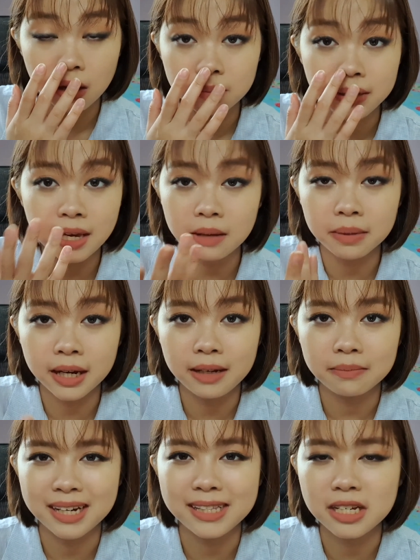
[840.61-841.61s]
be it
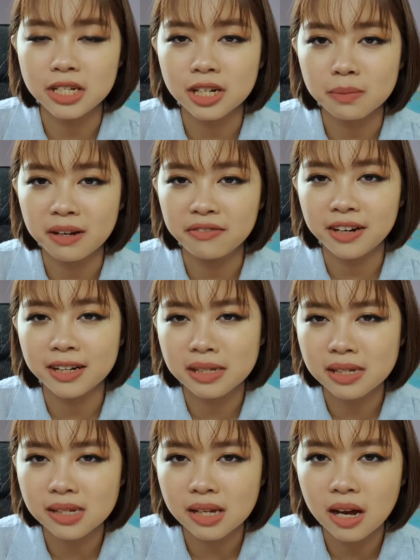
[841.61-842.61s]
my teachers, my friends,